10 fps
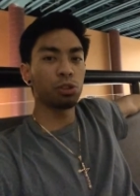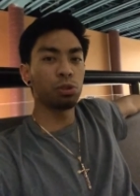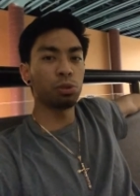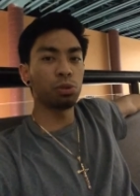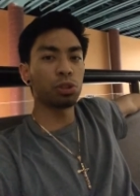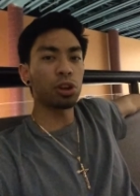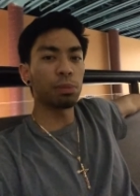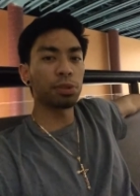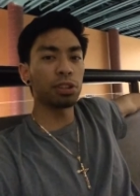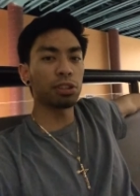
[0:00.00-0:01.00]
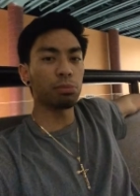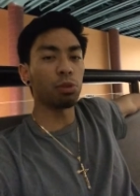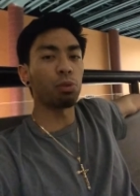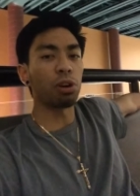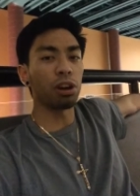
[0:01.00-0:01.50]
to solipsism,
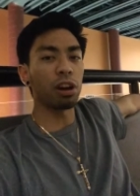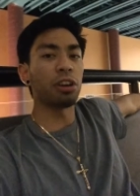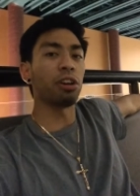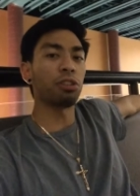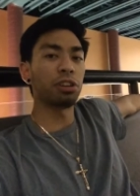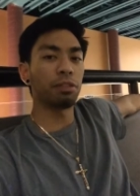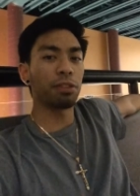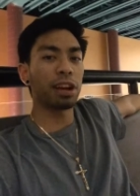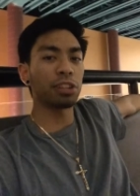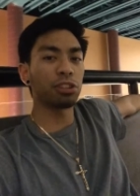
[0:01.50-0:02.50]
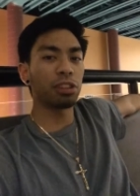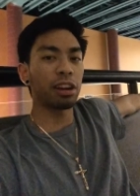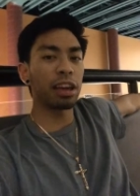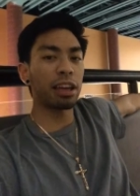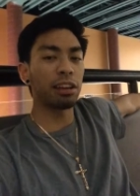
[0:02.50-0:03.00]
or another different answer
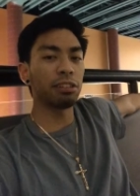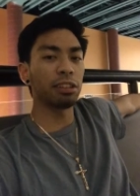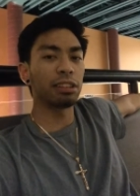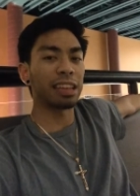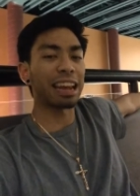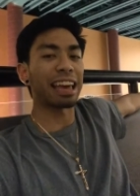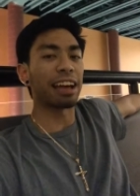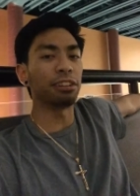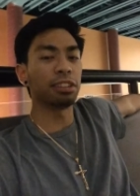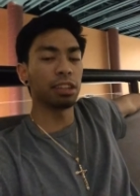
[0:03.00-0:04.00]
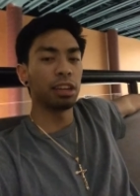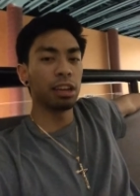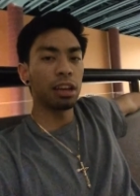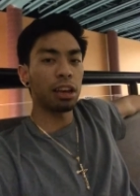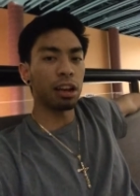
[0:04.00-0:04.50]
that I held
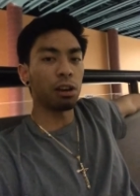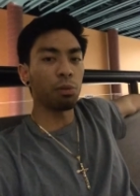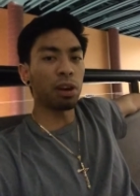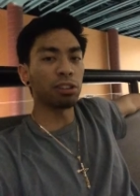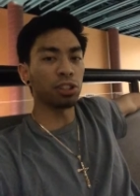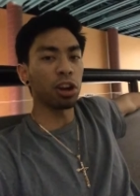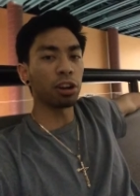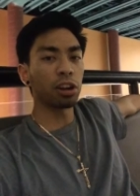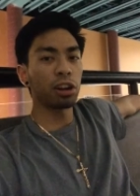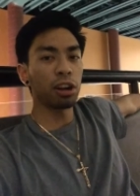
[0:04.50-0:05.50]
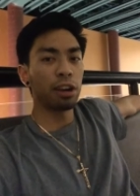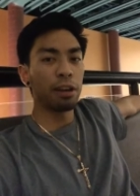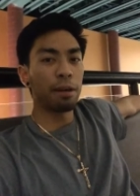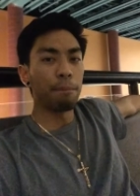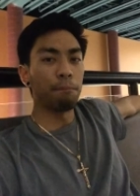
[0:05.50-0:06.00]
while I was younger.
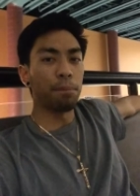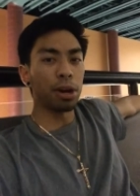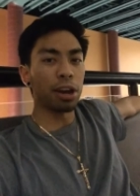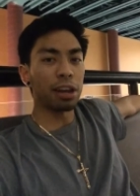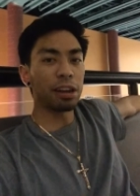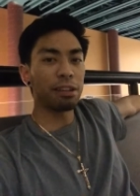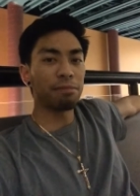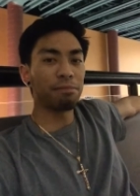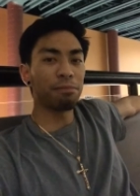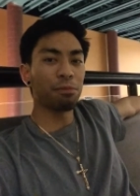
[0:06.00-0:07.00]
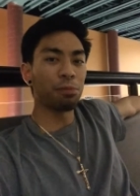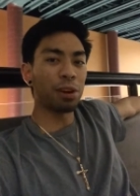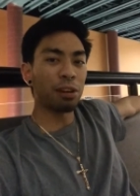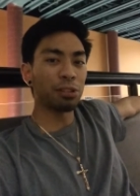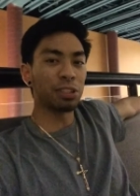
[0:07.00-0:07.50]
But
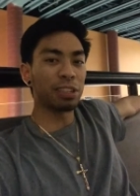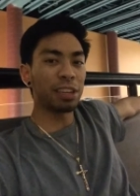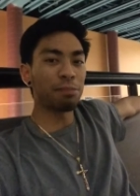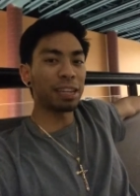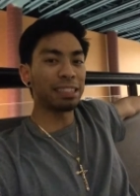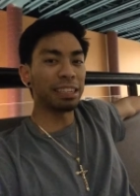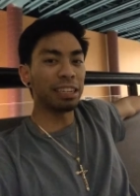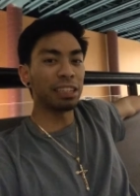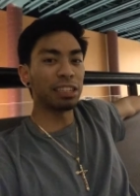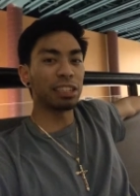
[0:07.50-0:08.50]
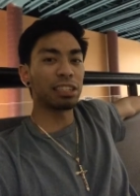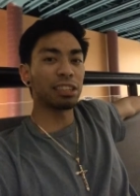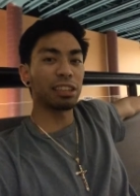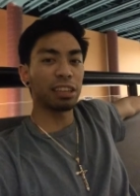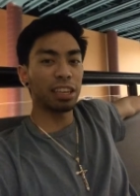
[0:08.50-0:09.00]
when I was in my teens,
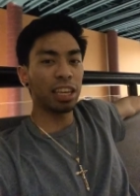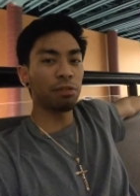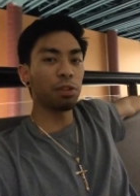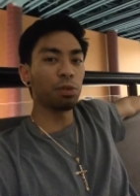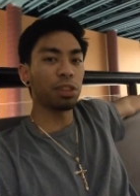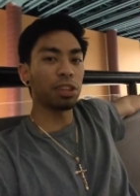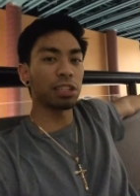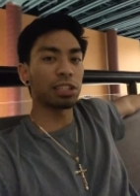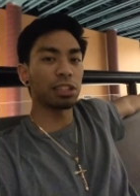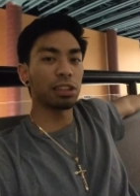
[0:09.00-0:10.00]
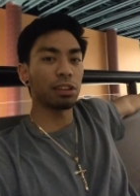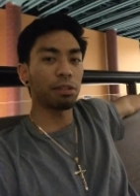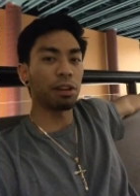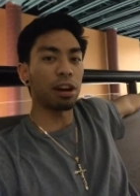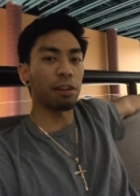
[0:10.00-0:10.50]
even with this
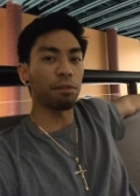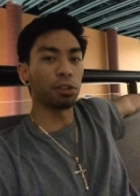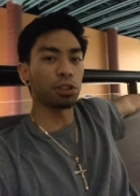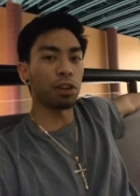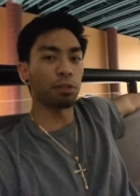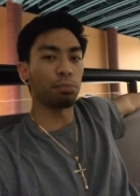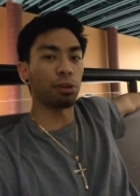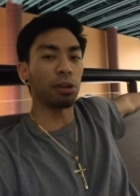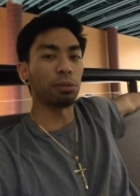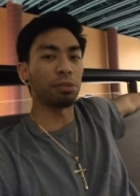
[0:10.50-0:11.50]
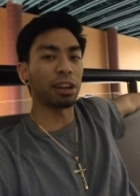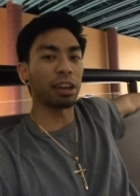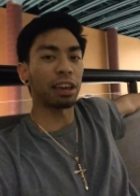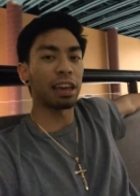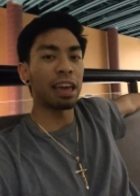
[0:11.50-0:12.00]
philosophical problem that
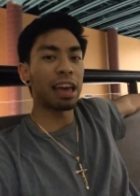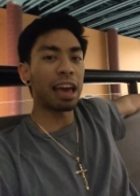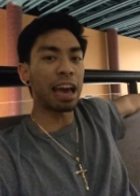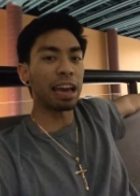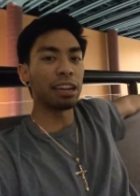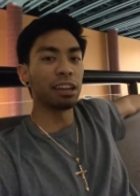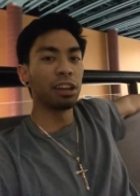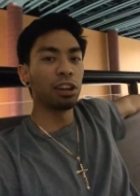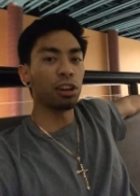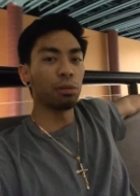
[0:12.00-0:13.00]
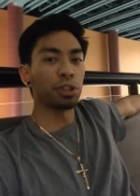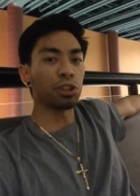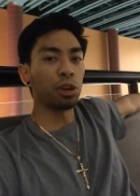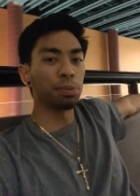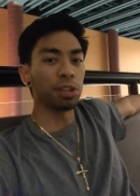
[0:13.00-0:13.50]
I had with
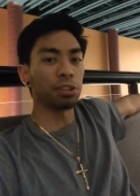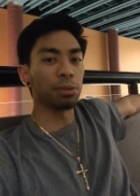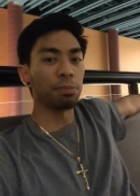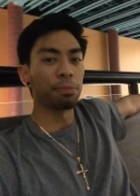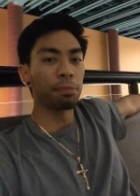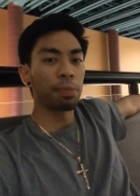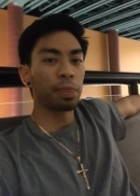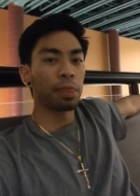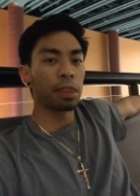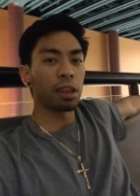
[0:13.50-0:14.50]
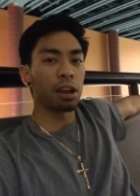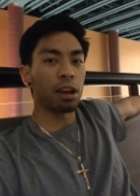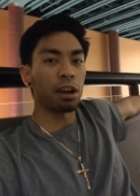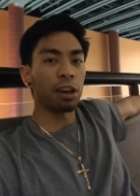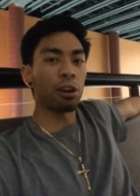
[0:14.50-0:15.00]
solipsism,
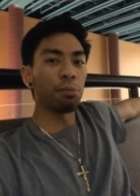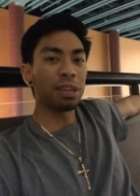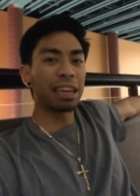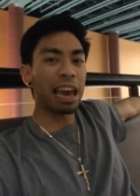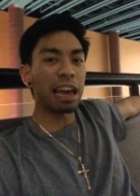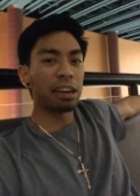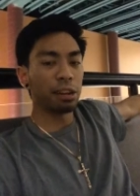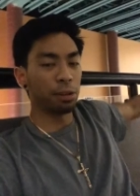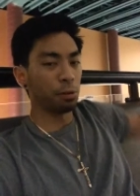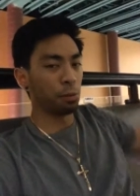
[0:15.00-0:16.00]
it all began